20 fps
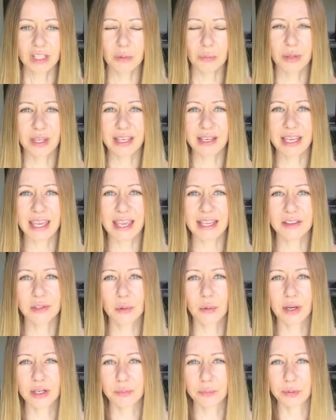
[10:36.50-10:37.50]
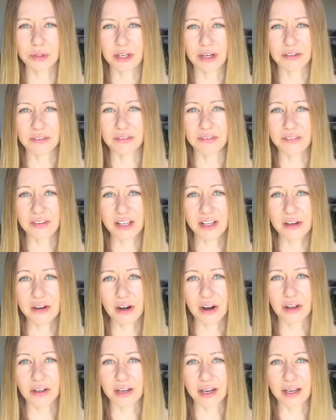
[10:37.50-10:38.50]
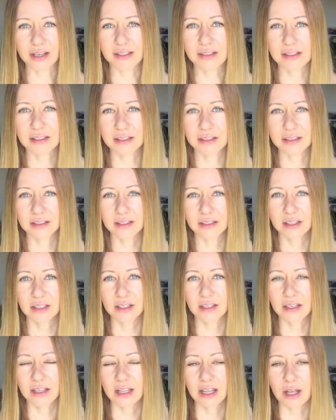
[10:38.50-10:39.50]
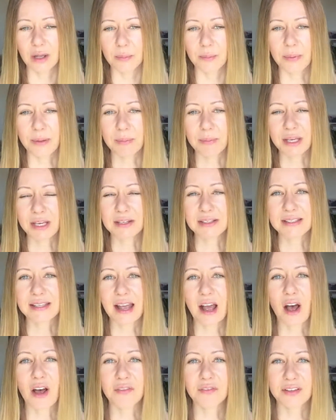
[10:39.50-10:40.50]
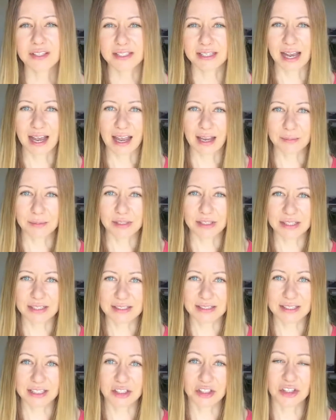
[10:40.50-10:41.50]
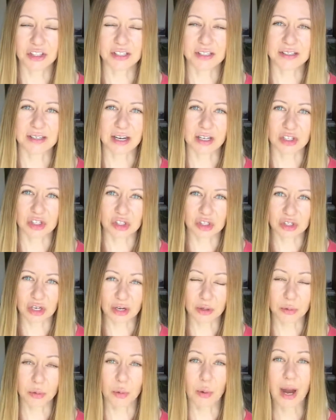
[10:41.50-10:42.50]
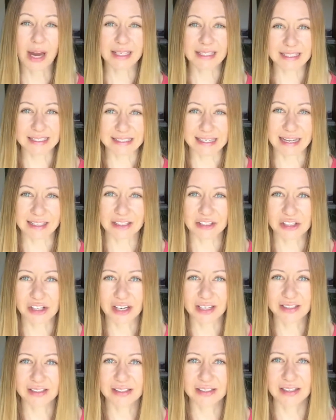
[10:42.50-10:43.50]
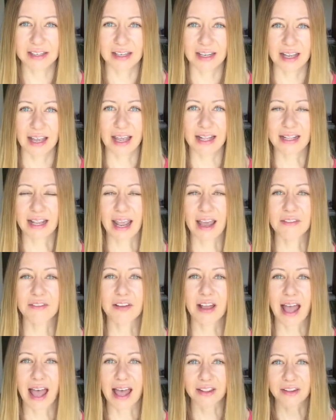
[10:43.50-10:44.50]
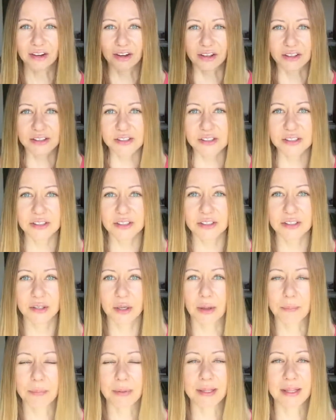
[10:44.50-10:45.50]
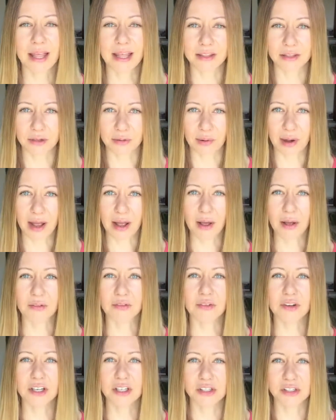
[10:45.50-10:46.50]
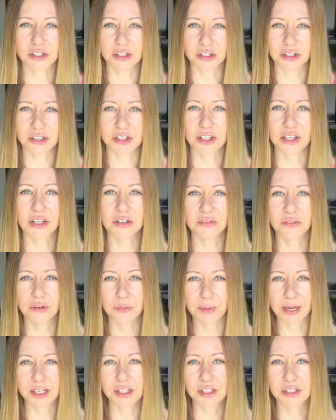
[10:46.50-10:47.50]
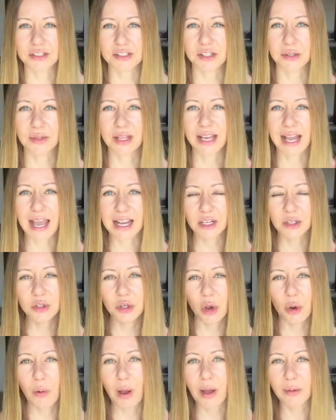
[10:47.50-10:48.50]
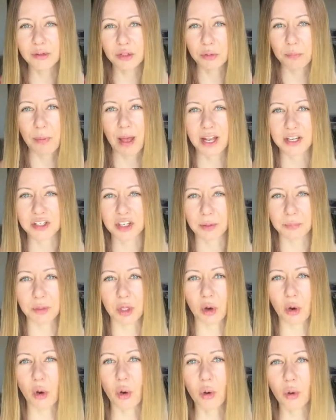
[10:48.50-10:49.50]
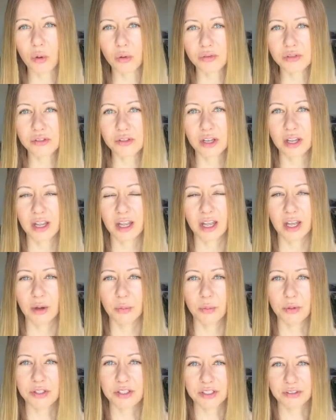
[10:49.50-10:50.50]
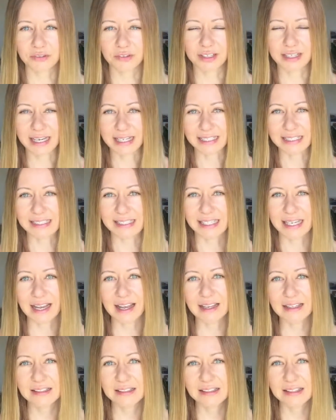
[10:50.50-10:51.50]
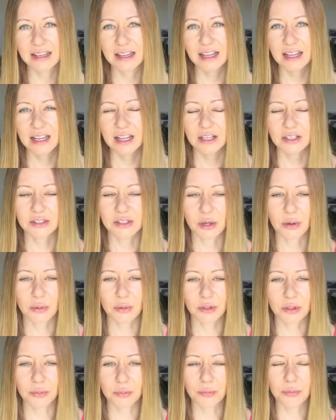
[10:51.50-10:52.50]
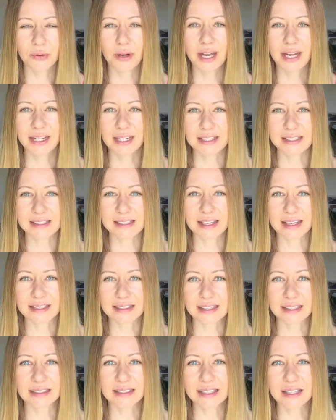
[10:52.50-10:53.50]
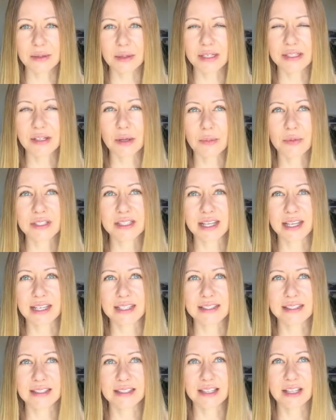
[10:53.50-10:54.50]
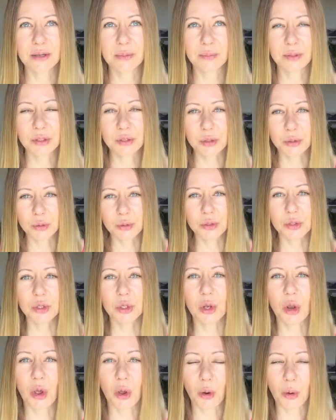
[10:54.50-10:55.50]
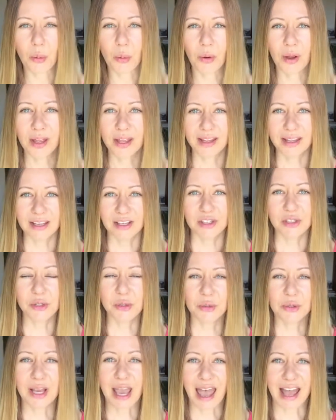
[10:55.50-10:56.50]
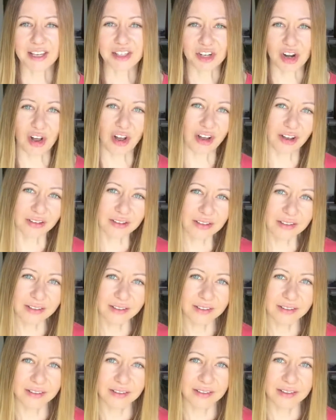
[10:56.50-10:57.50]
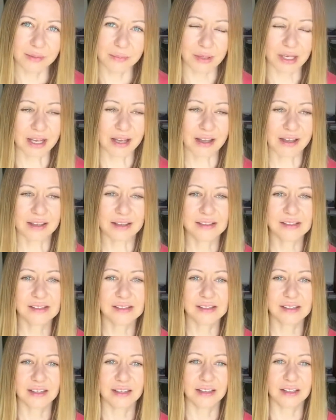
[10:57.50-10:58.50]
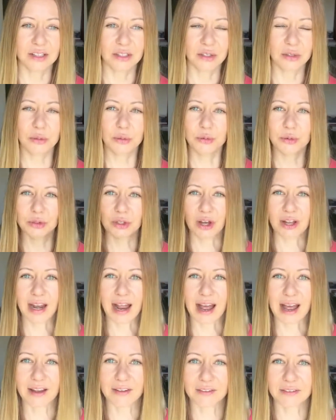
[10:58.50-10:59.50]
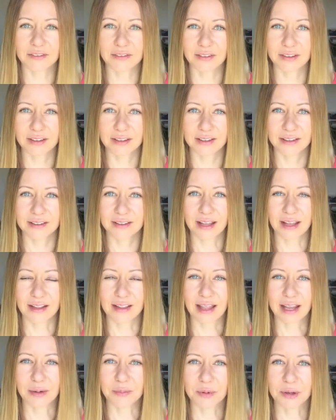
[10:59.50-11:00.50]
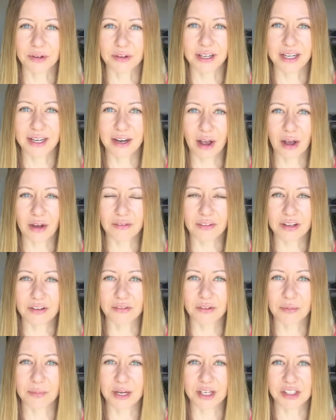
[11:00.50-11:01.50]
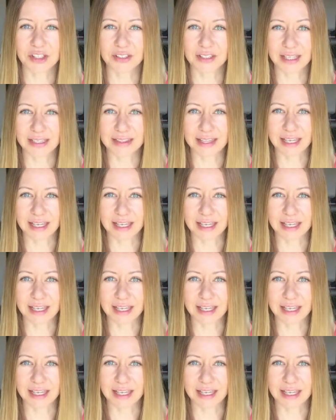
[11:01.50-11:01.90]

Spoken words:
We can't quite put our finger on it, but because oftentimes these teachers are quite intelligent and they have gathered a plethora of research and information, so they kind of know how to patch up the holes with different ideas. So your brain is a little, it's almost like it's a little bit too slow to catch on because you do not have the library of information that